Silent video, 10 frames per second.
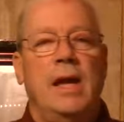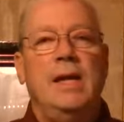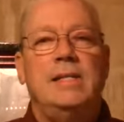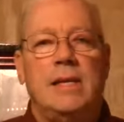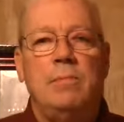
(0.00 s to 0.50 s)

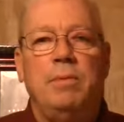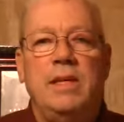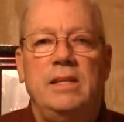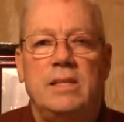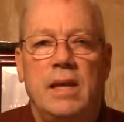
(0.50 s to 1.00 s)
He
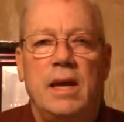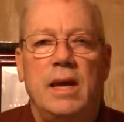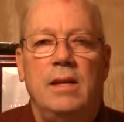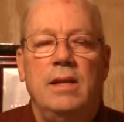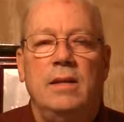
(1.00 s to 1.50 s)
simply
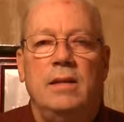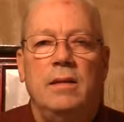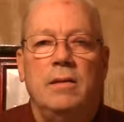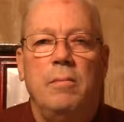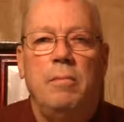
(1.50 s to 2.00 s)
said,
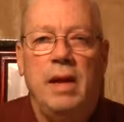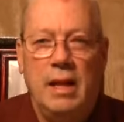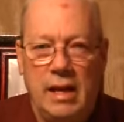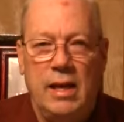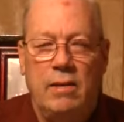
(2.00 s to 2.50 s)

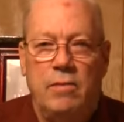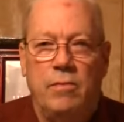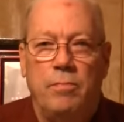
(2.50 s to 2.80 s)
believe.